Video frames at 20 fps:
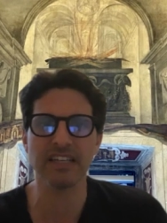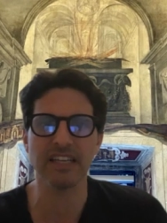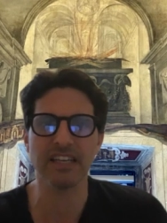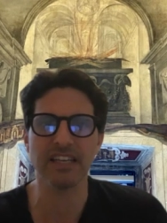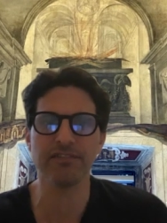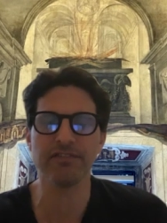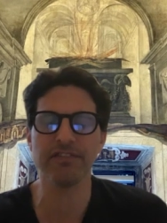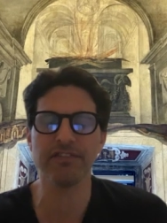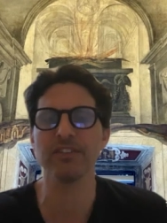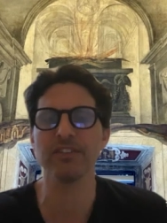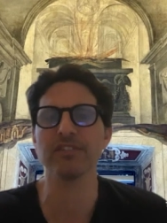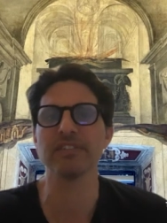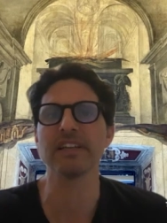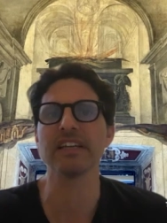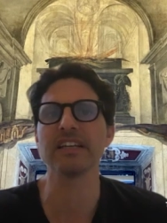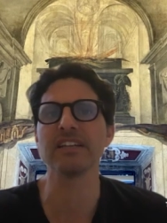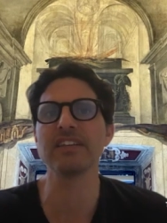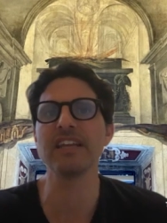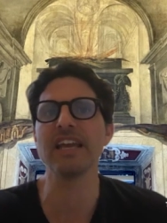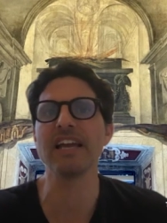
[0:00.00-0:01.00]
and feels
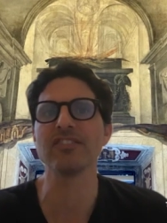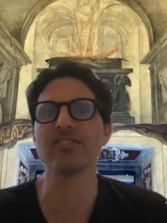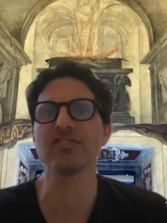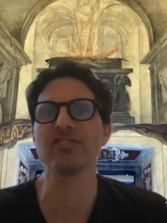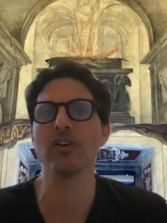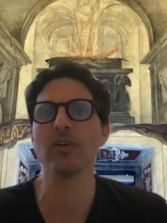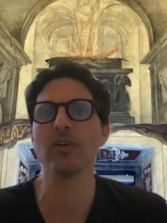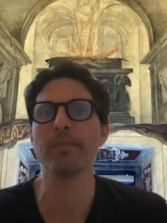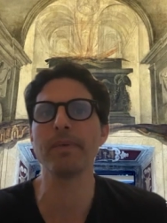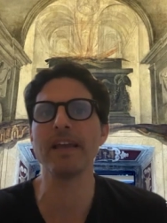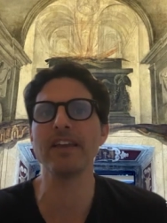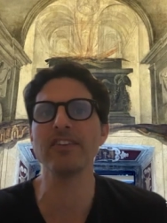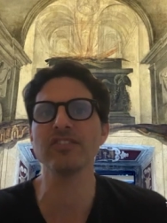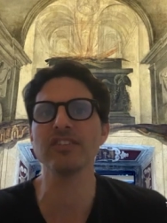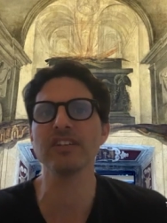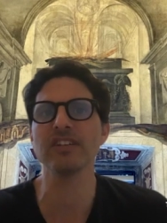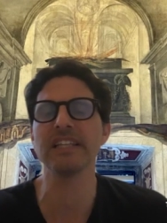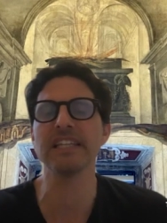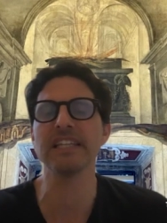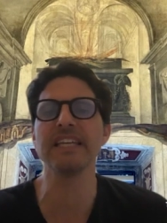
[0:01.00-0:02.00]
like it. Yes, so
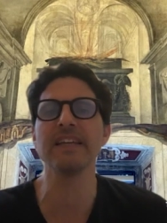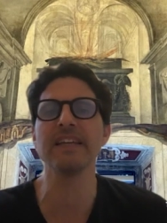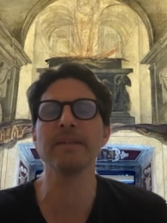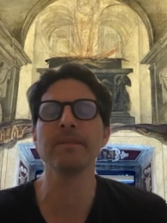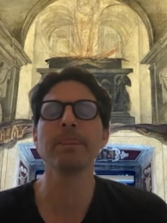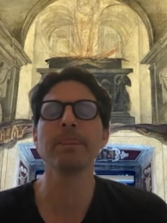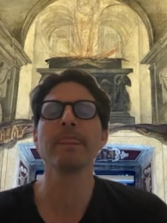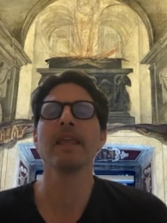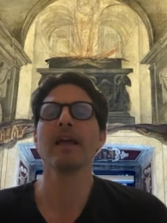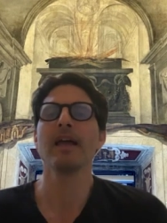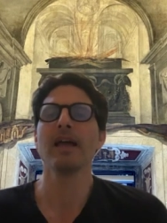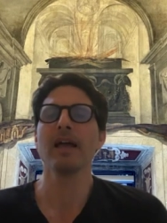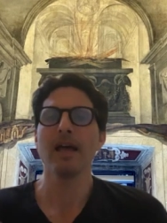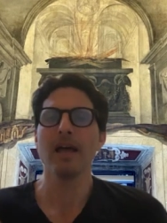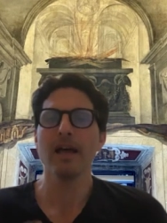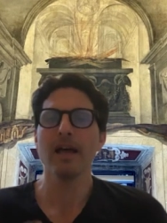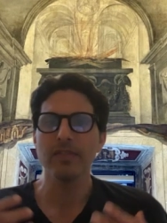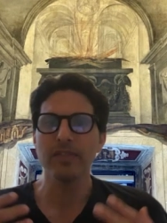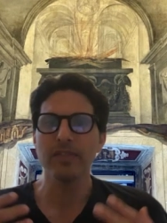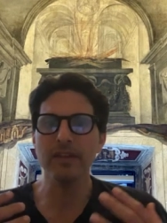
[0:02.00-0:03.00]
basically
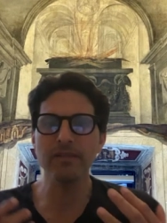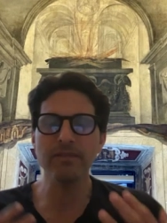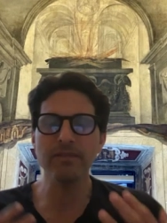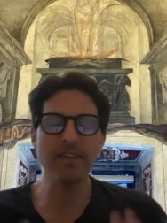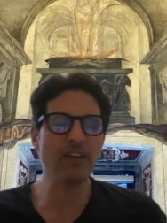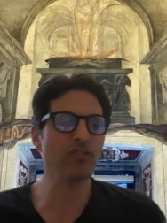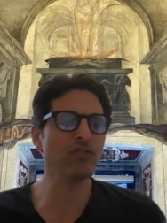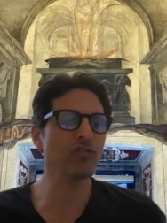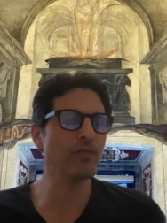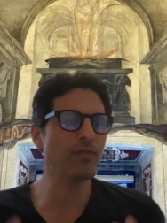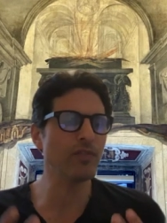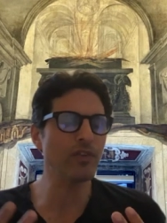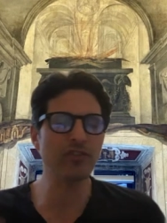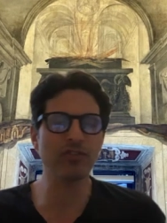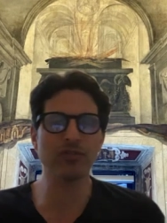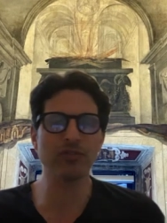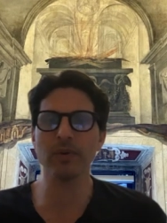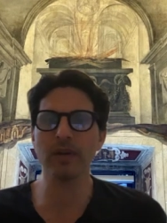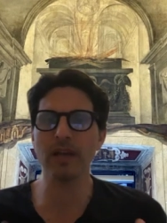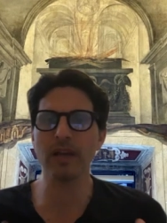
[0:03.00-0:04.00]
the Vestal
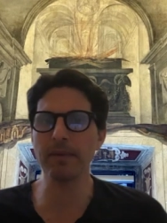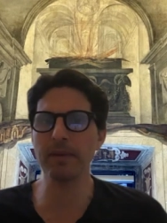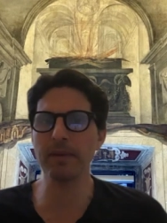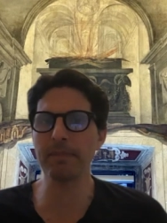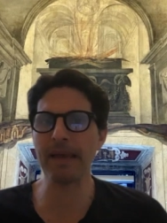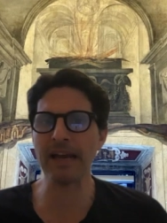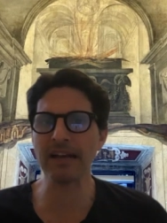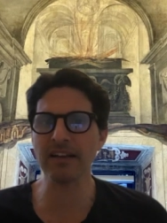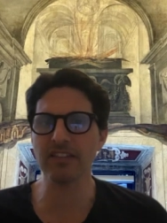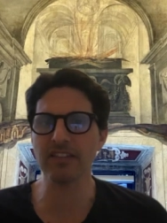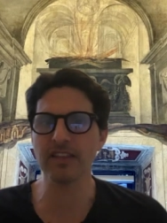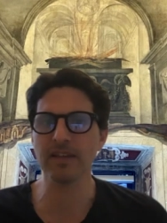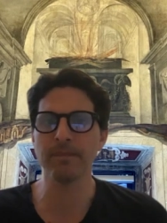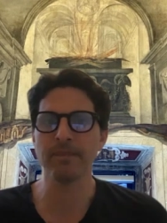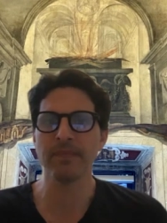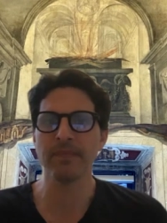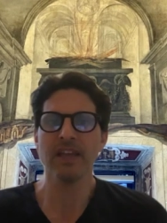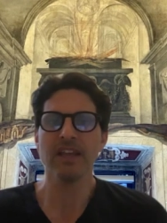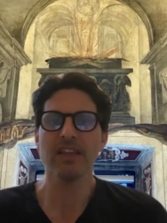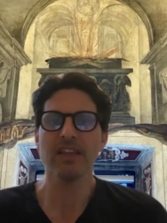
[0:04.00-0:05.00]
Virgins were coming back to
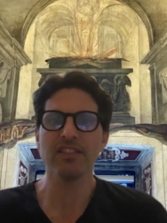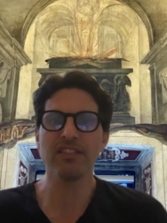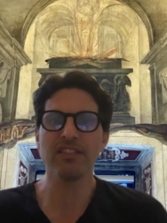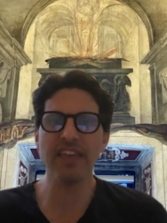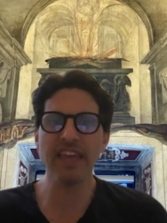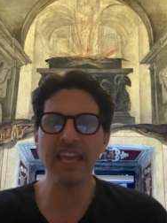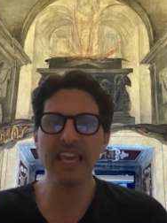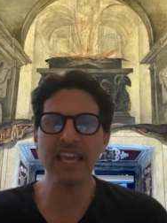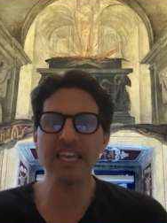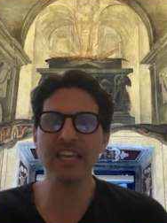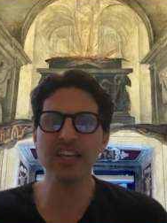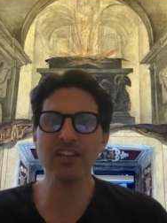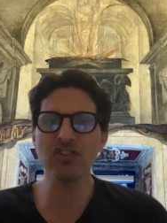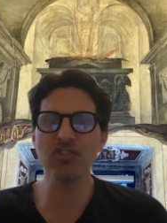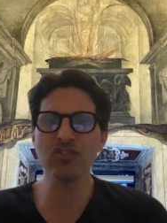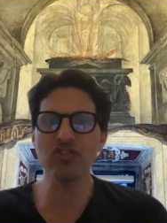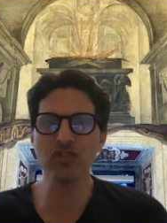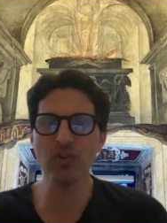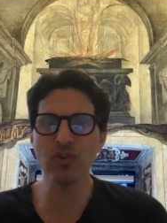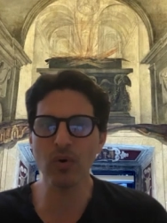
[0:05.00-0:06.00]
them. They
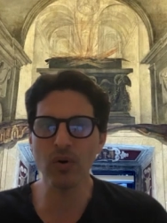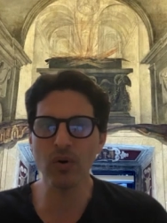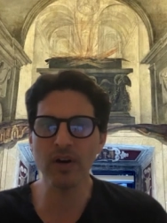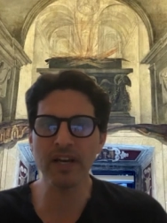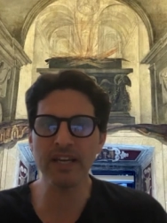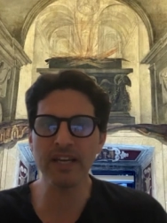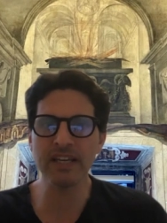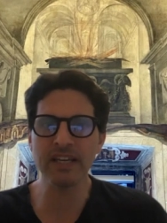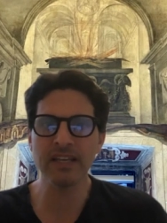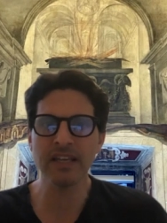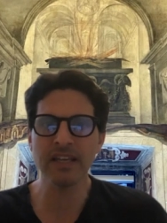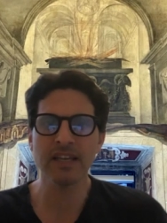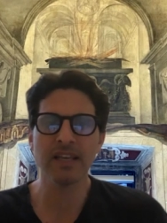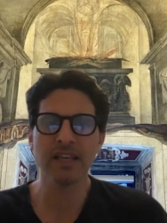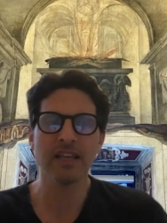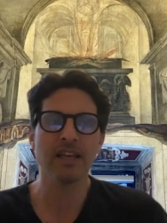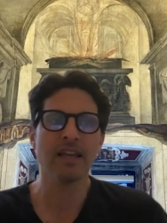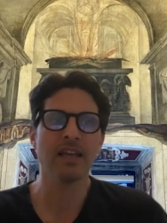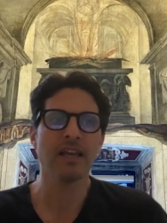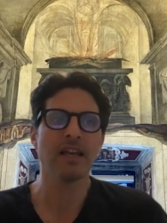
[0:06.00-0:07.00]
enjoyed
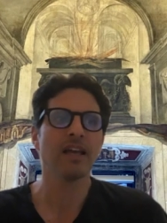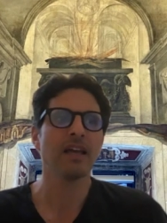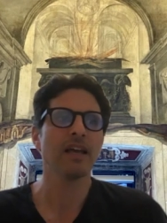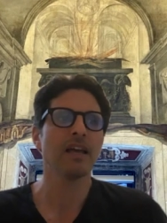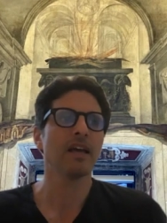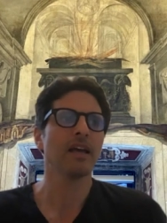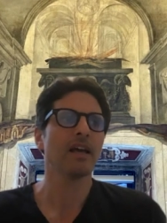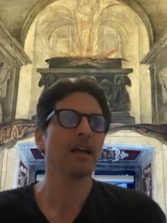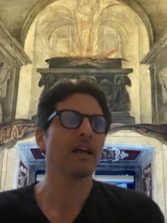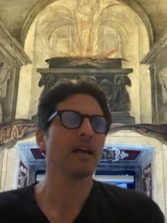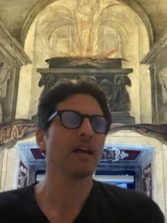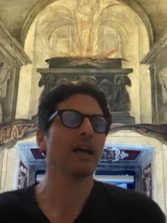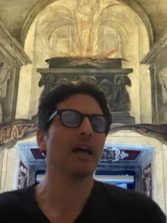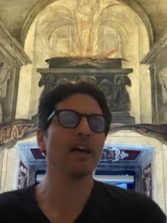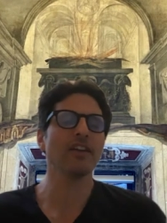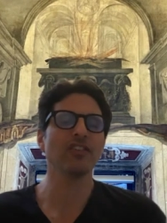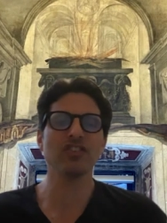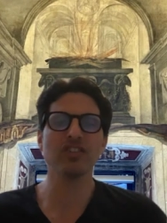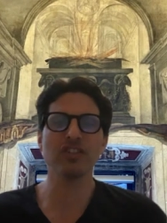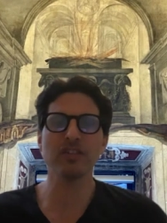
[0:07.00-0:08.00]

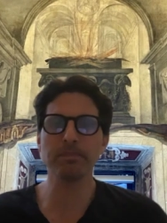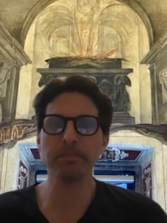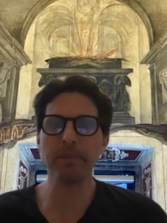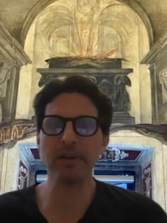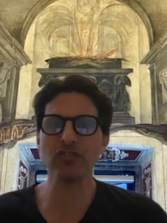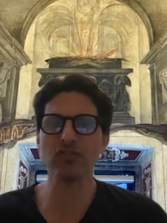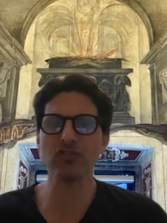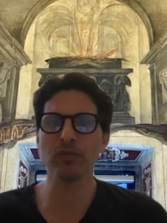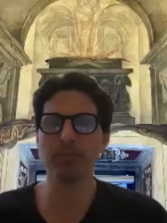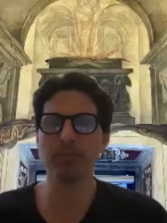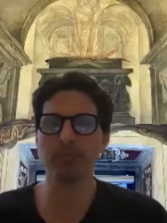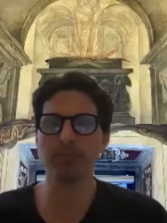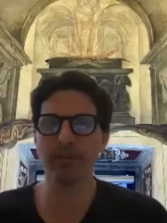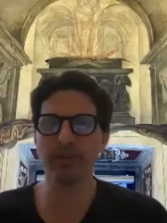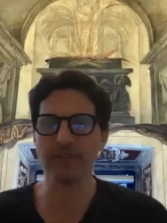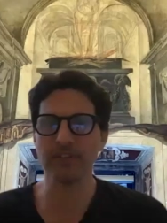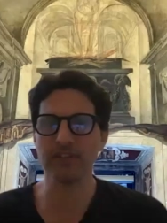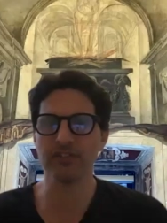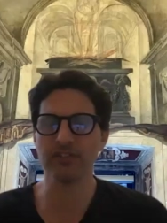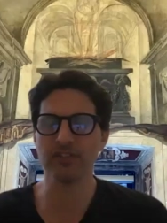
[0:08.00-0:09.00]
a special
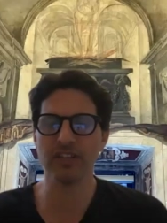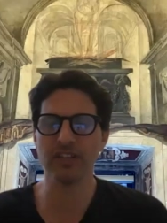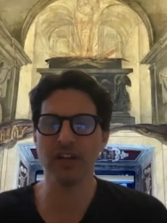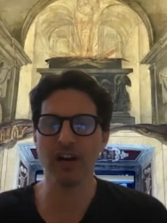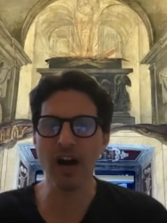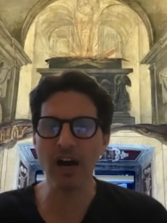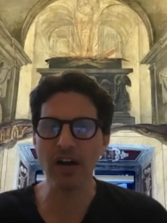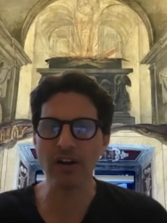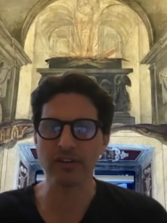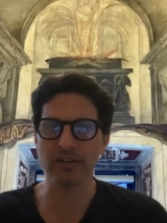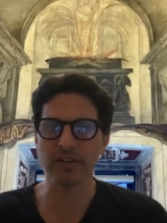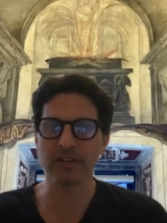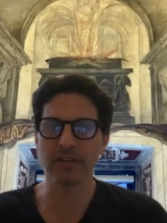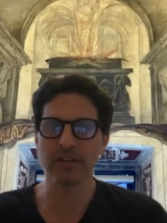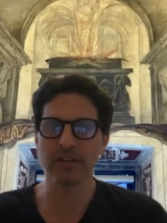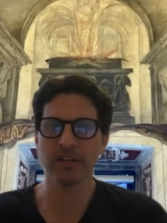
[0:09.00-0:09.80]
privilege and honor